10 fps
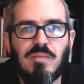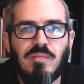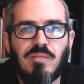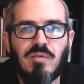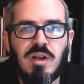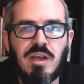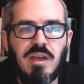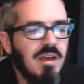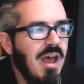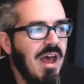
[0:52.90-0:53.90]

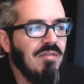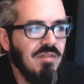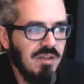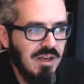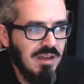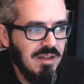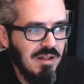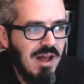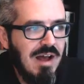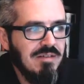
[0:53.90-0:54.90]
pretty heavily the
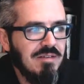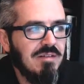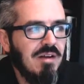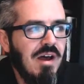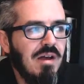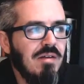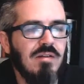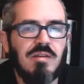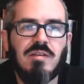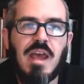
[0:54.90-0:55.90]
last
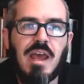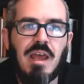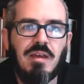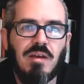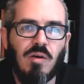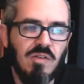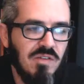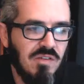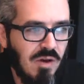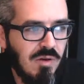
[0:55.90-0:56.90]
day or
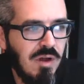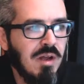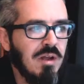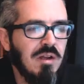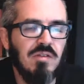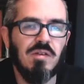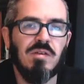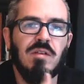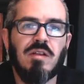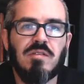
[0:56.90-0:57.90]
so. So
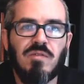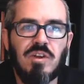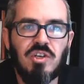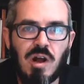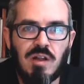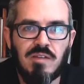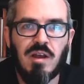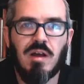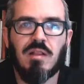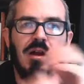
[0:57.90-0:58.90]
there's lots of fresh content
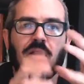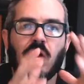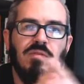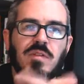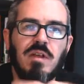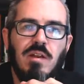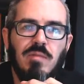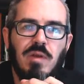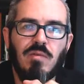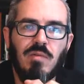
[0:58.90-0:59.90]
on there, and hopefully that'll
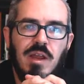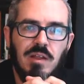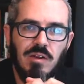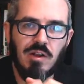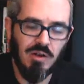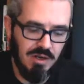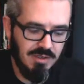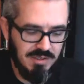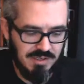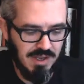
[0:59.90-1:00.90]
be a regular
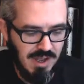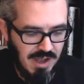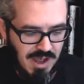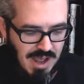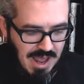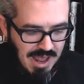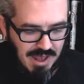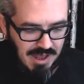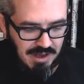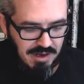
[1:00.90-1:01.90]
occurrence.
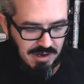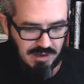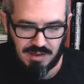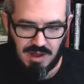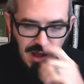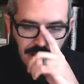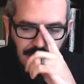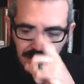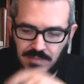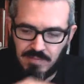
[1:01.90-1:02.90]
And
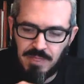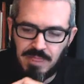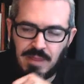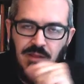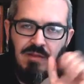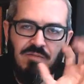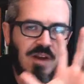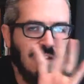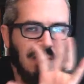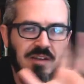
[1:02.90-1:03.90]
finally